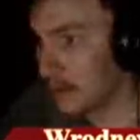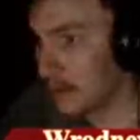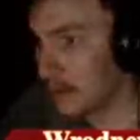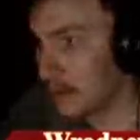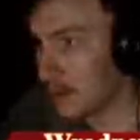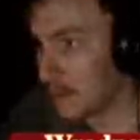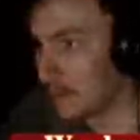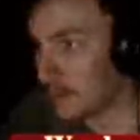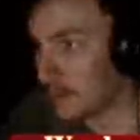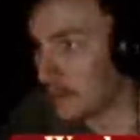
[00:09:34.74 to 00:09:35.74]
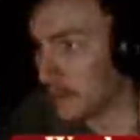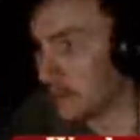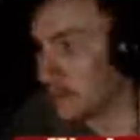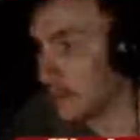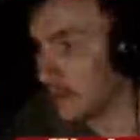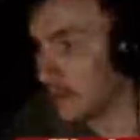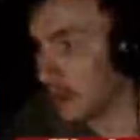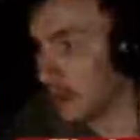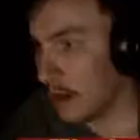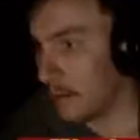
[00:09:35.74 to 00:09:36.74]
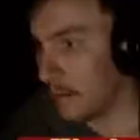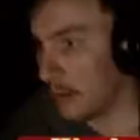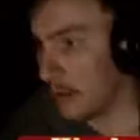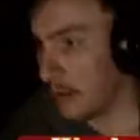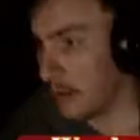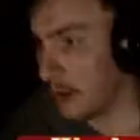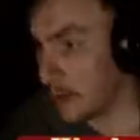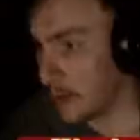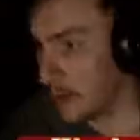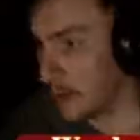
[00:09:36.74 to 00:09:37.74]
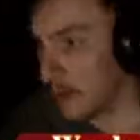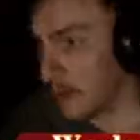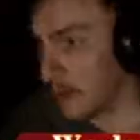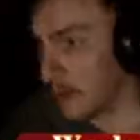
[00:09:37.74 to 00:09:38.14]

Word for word: True, come get a res. Um, Sean, come res me. Yeah, yeah,